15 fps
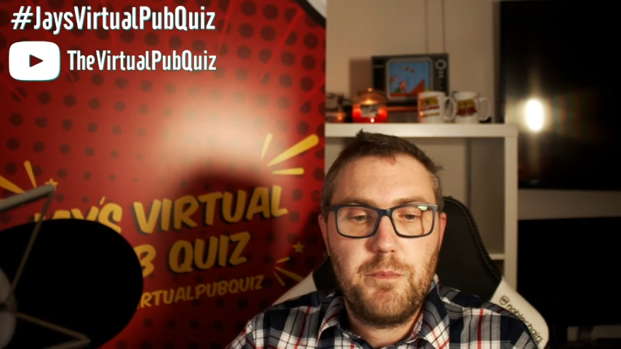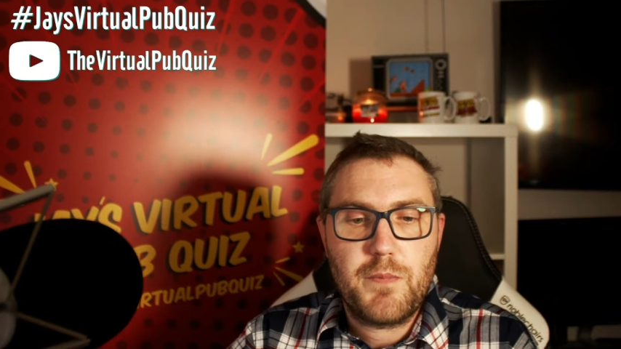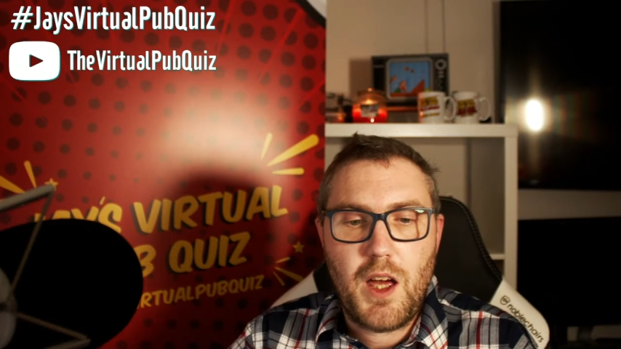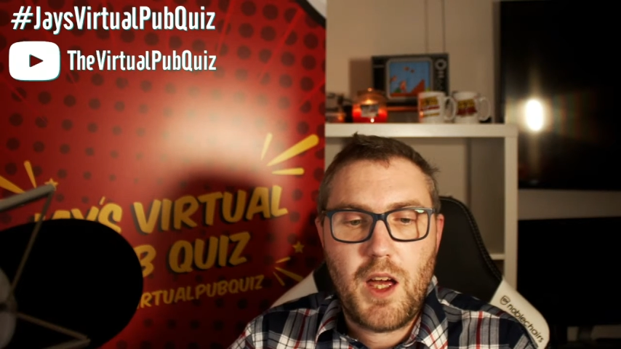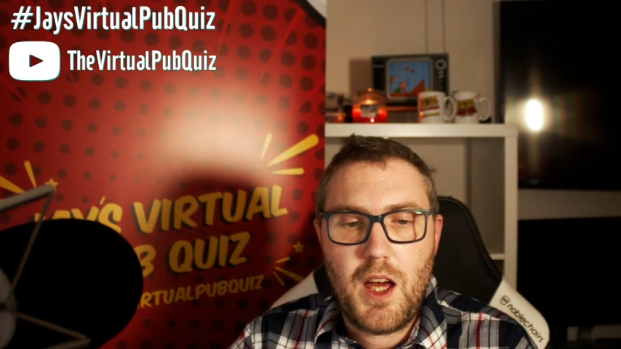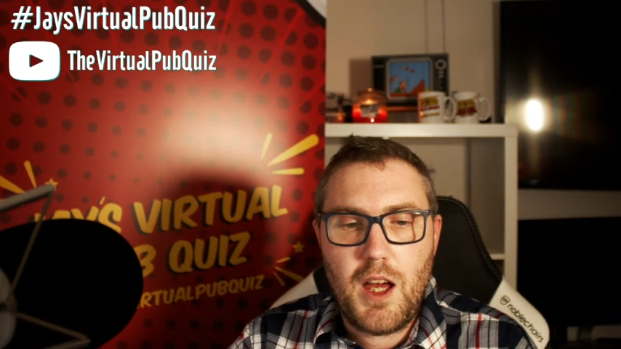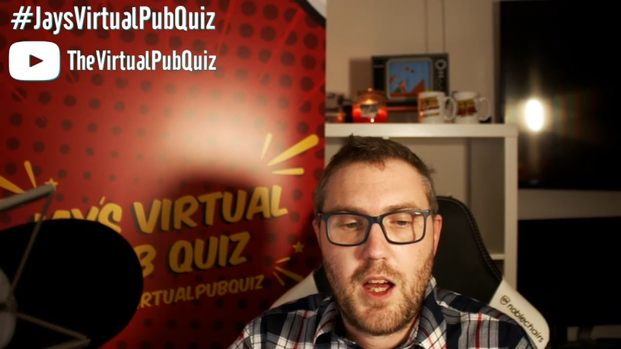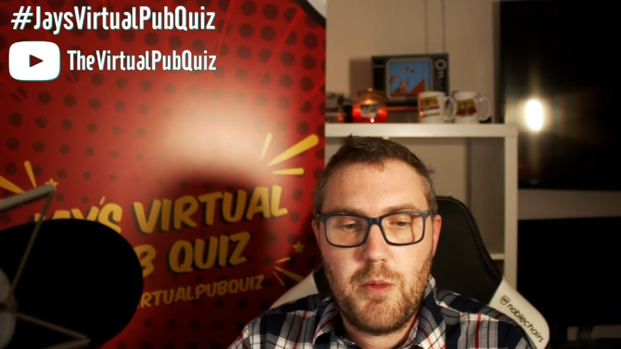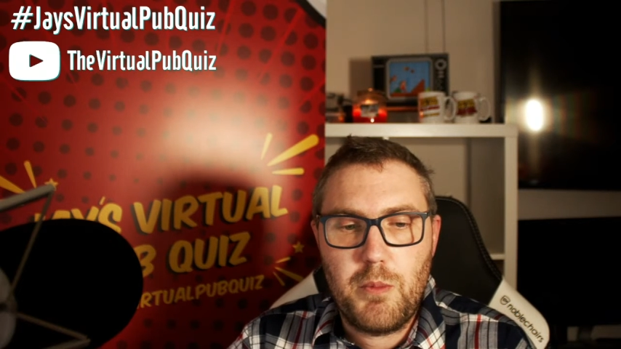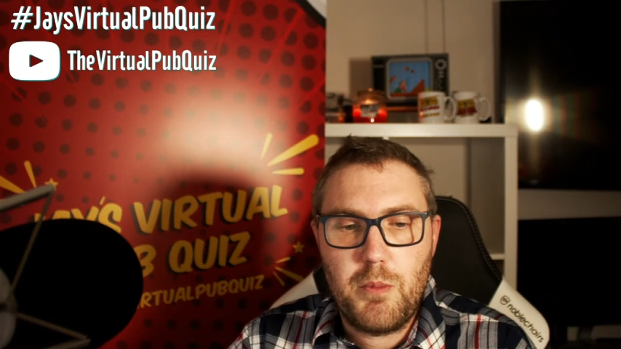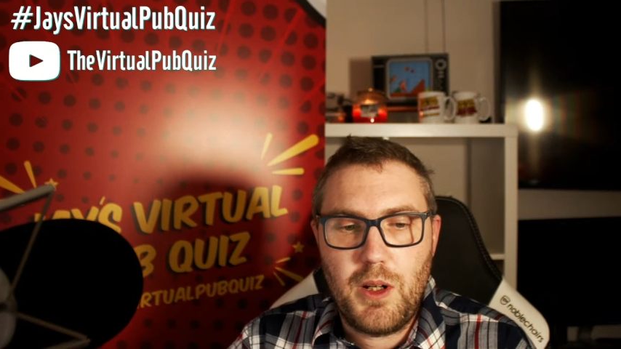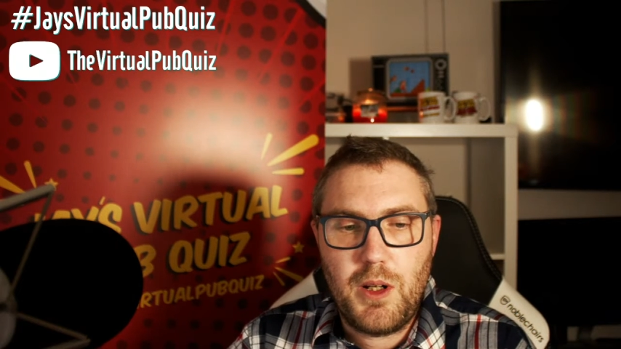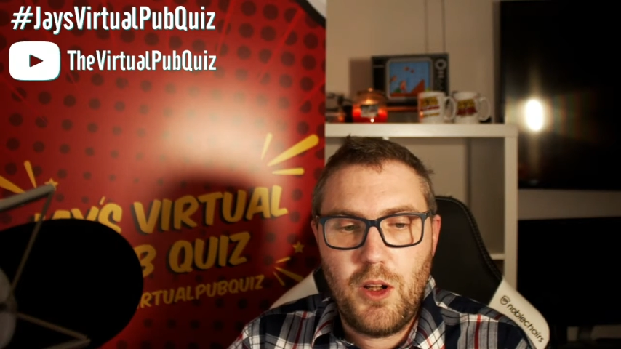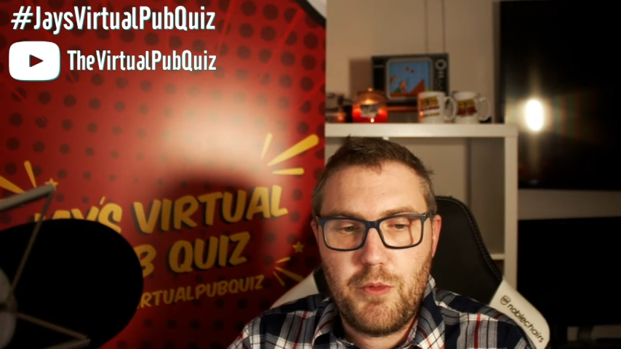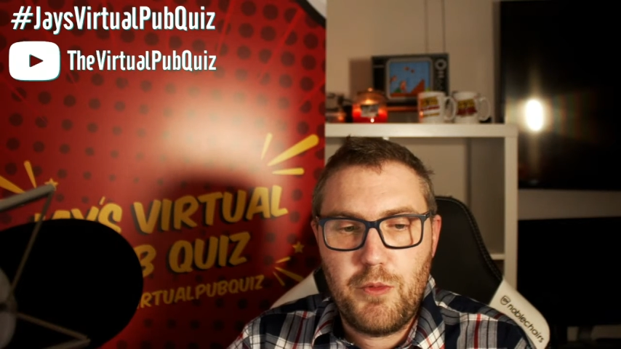
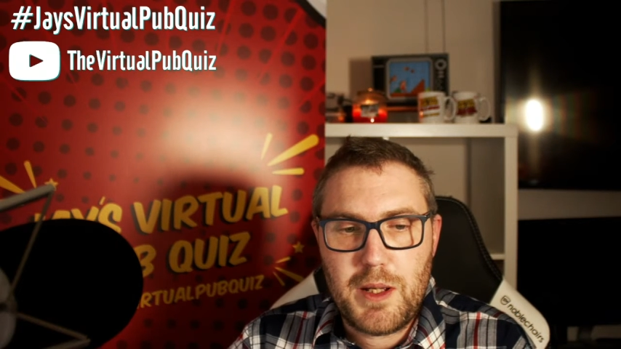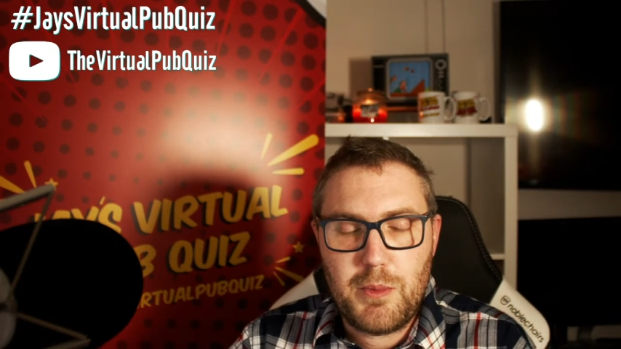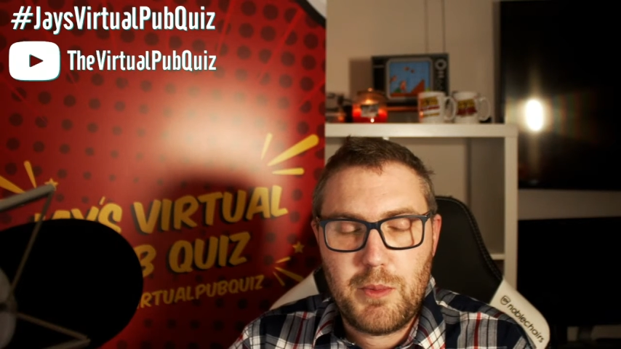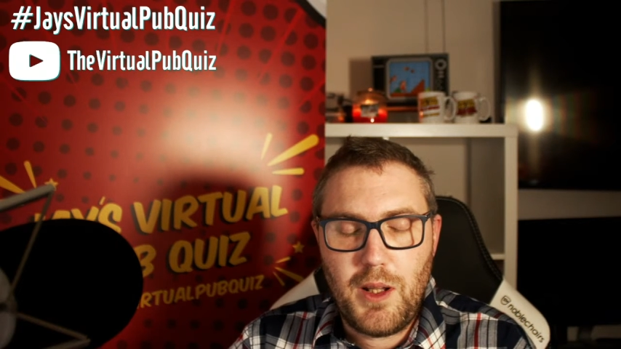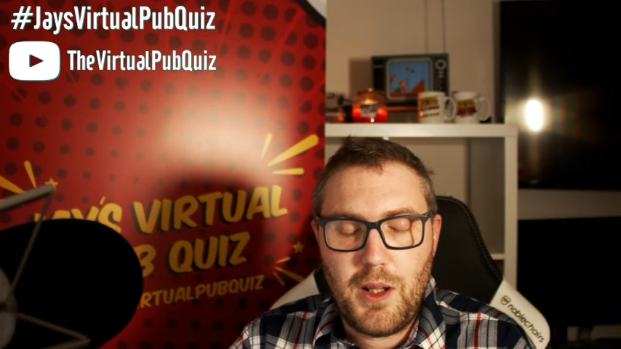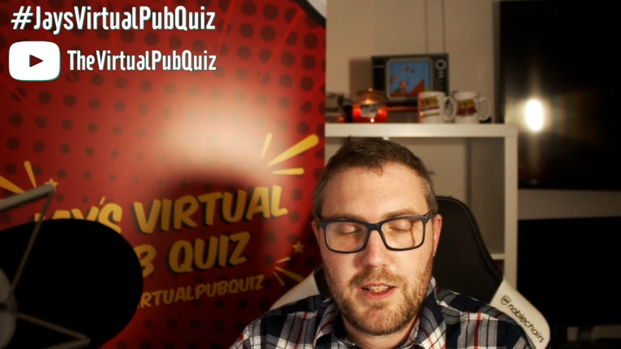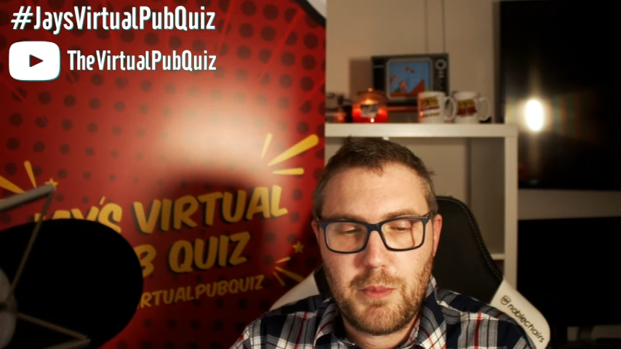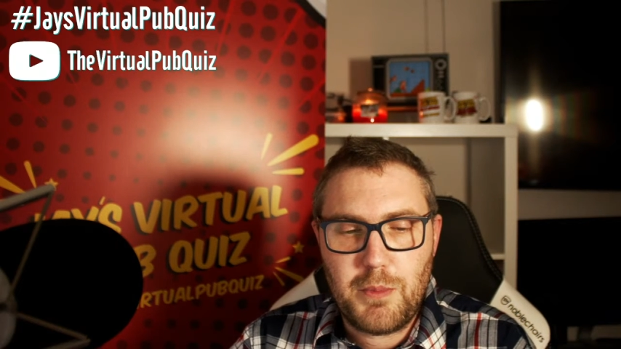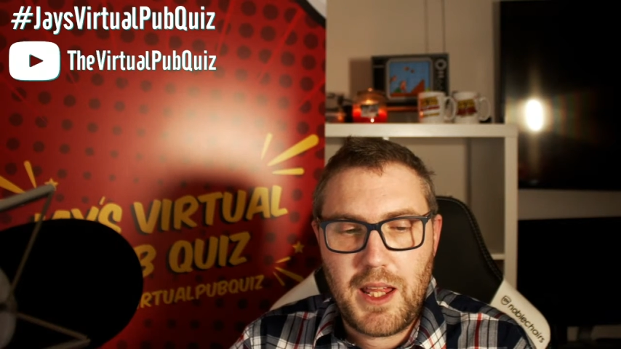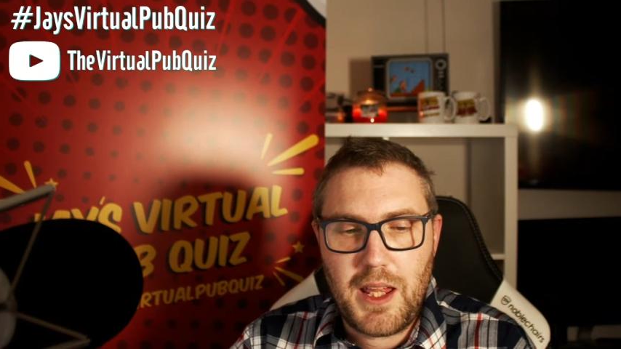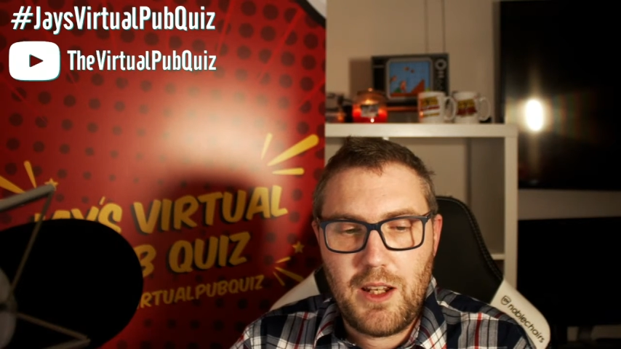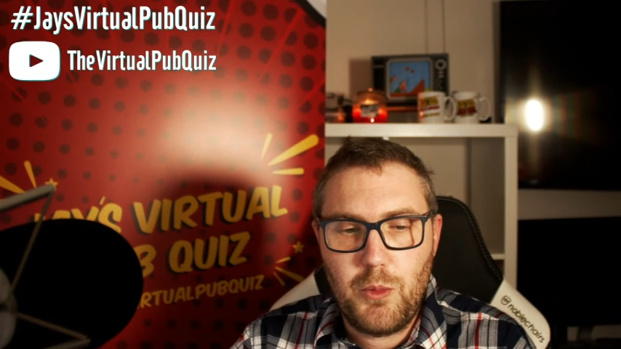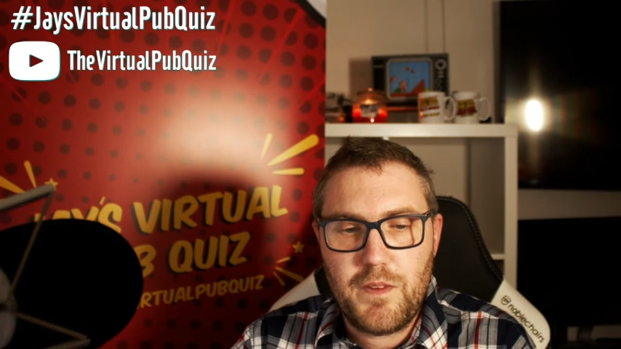but a lot of people like to play along